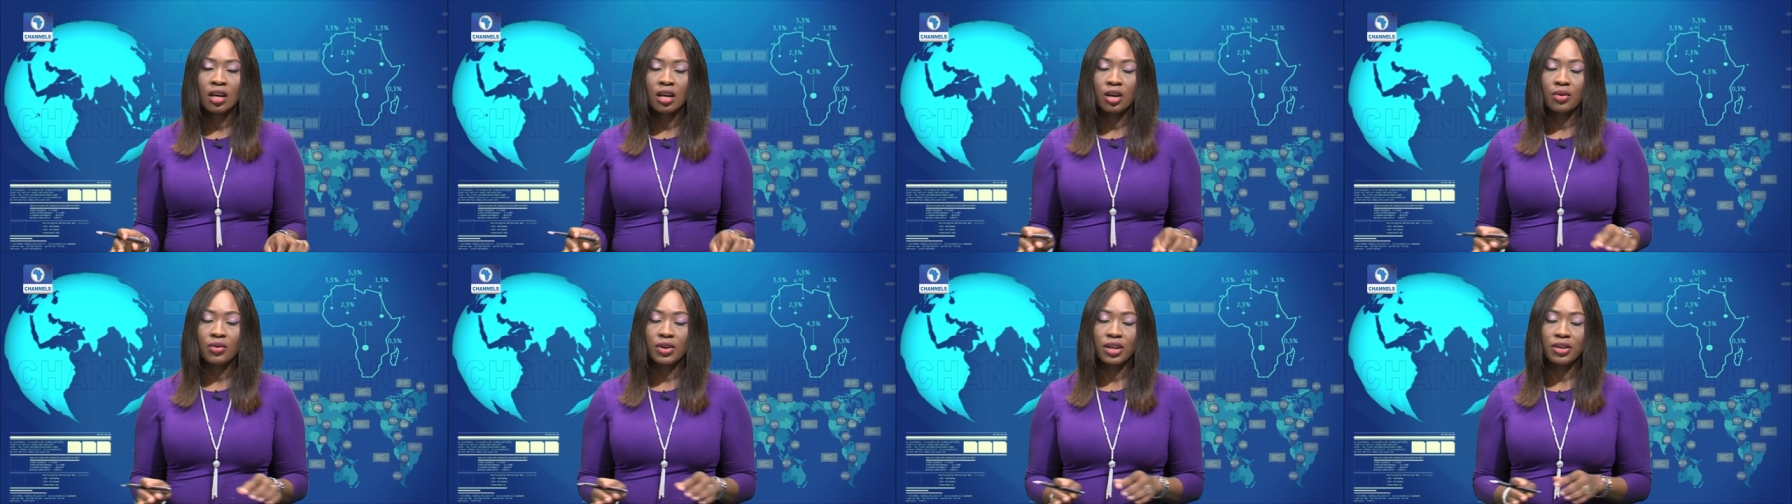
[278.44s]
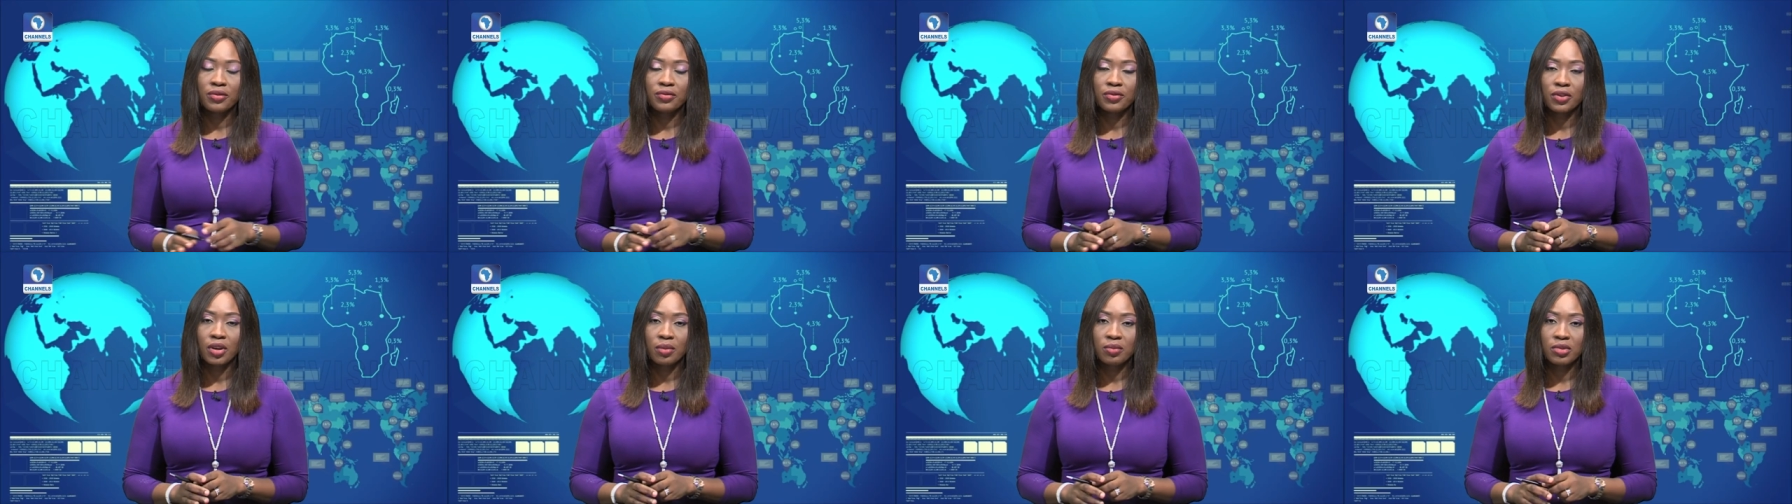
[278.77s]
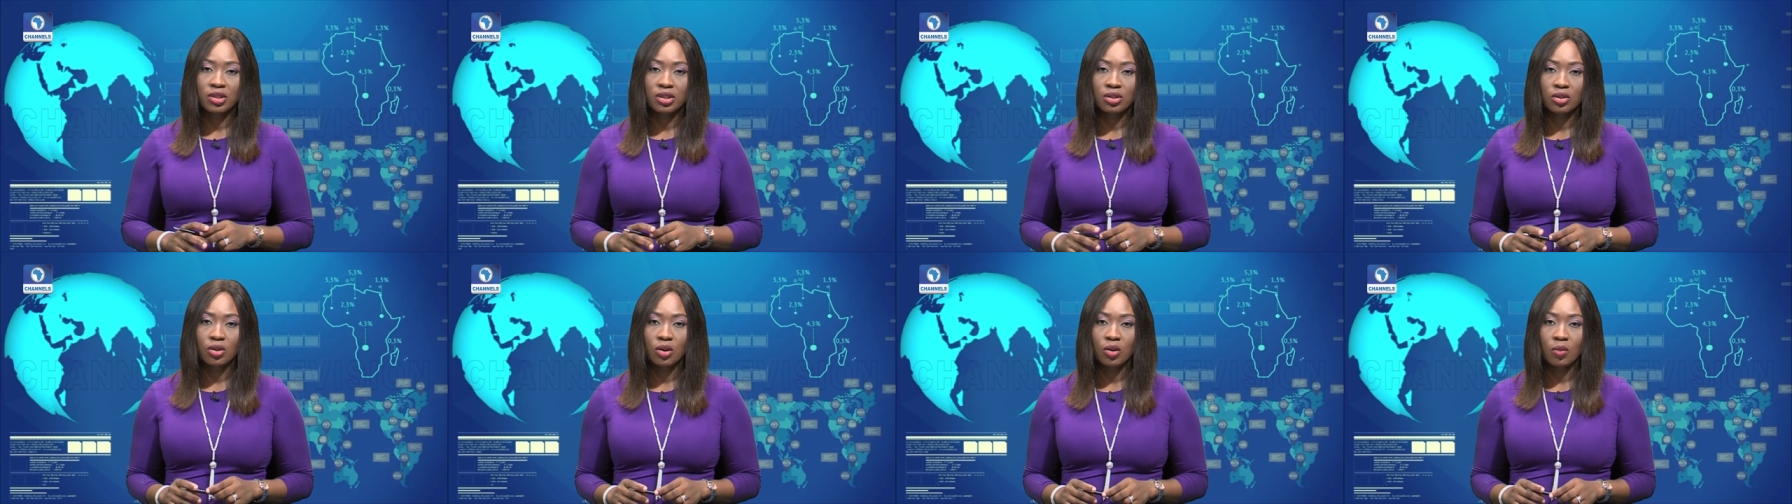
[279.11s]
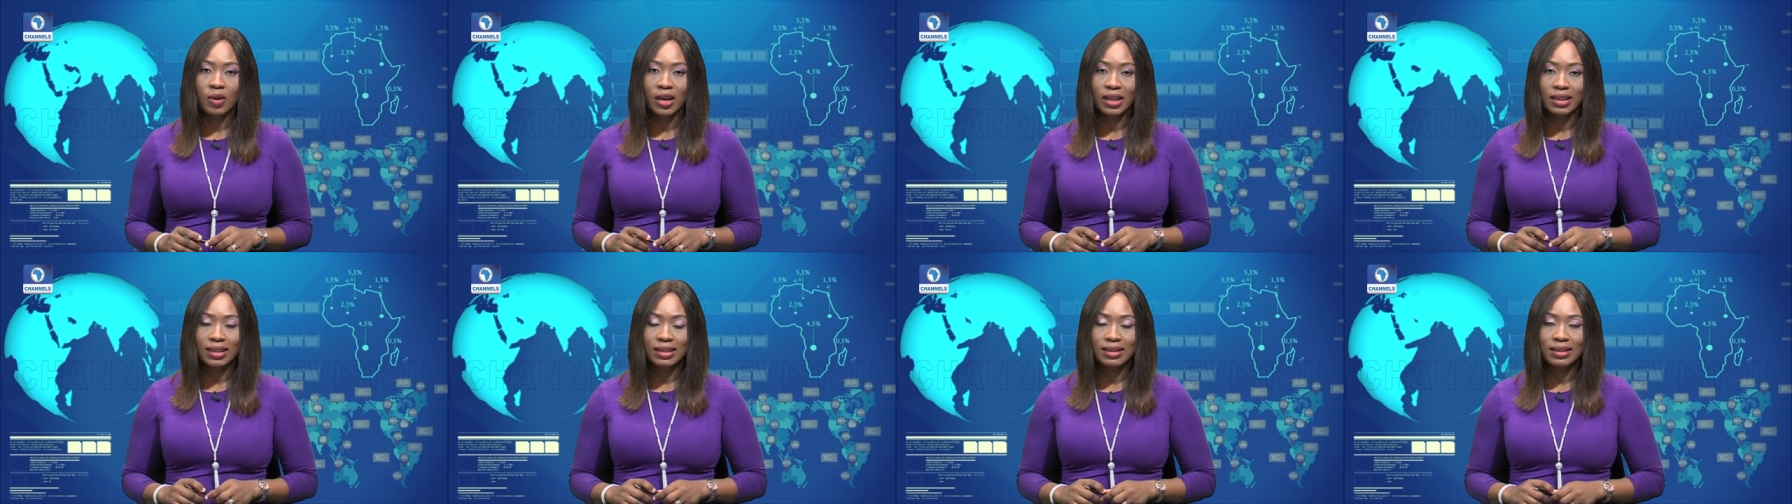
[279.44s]
Away from the stock
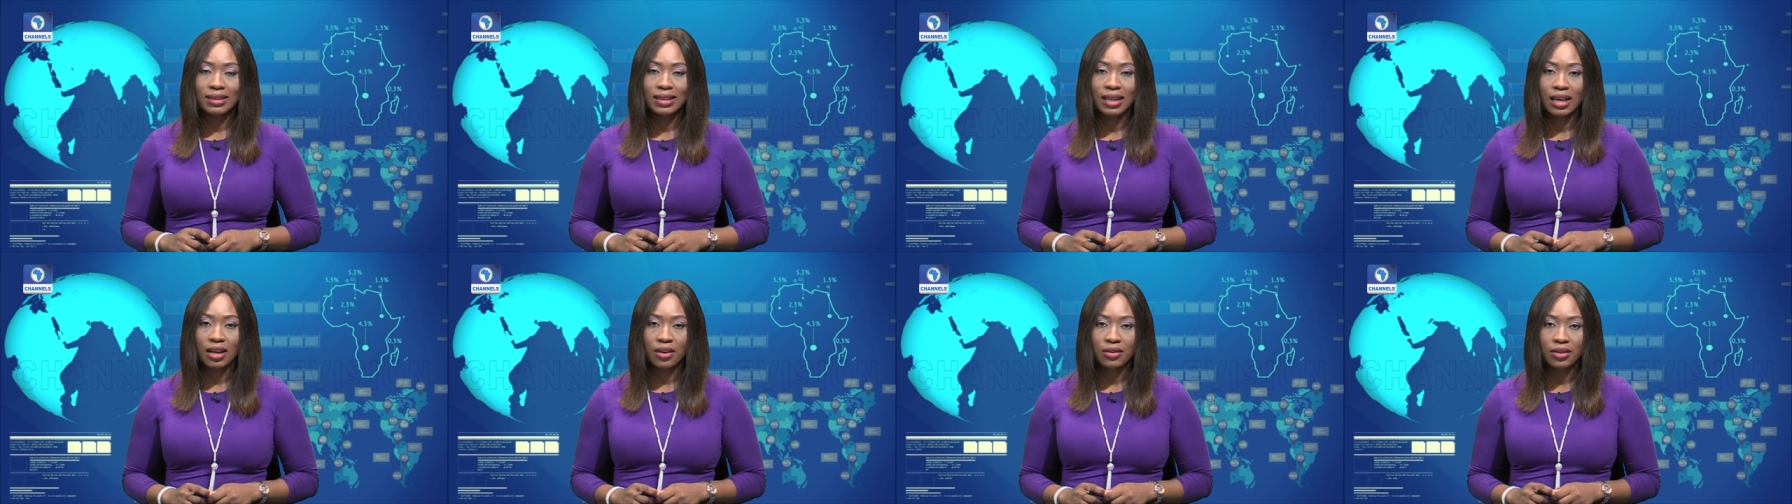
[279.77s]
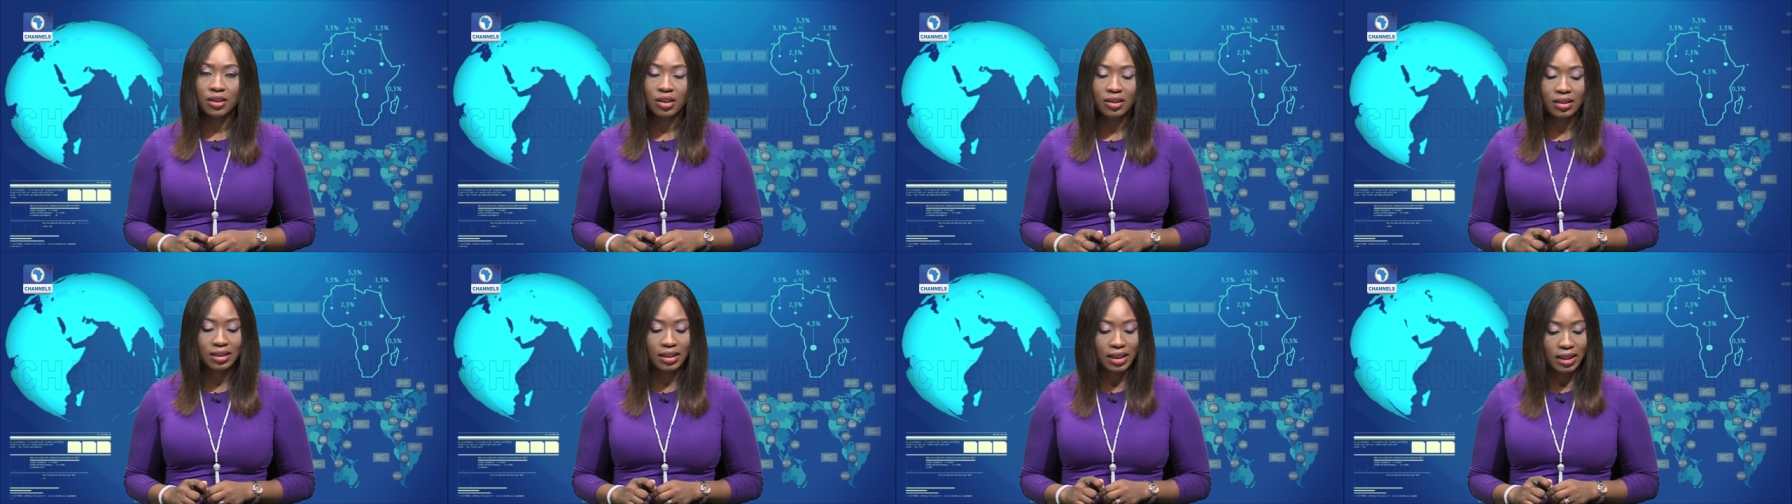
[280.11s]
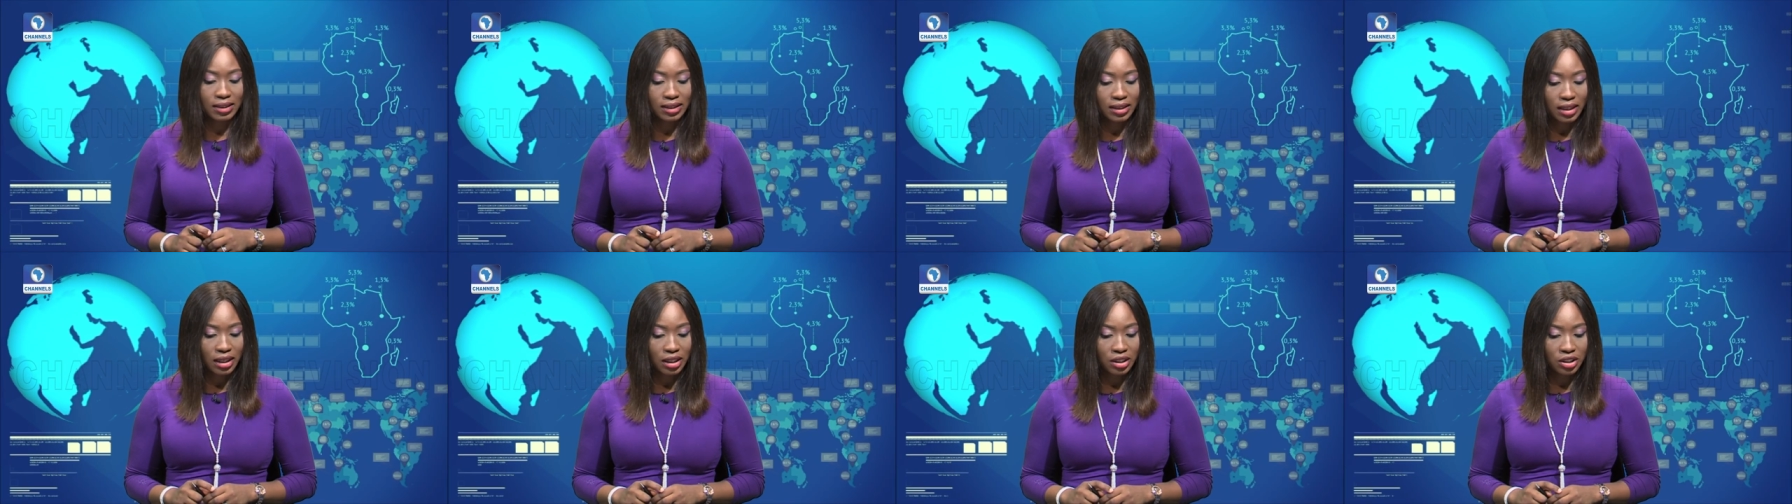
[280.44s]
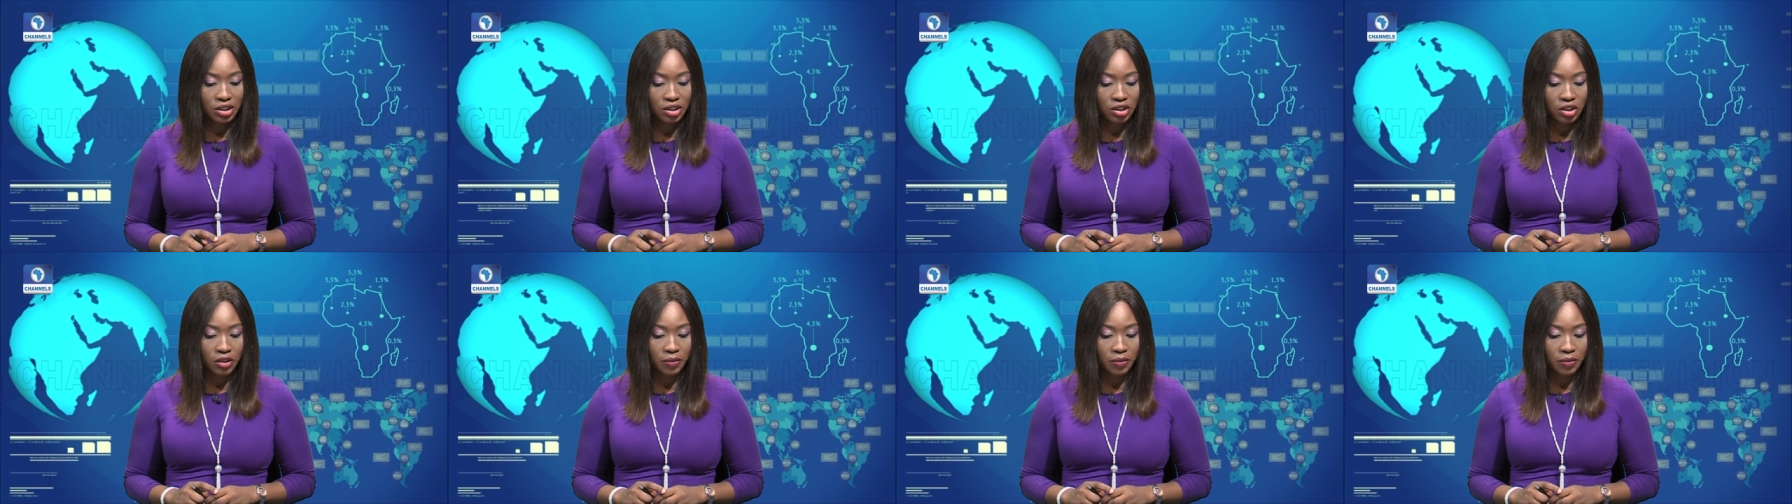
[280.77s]
markets now, the Organization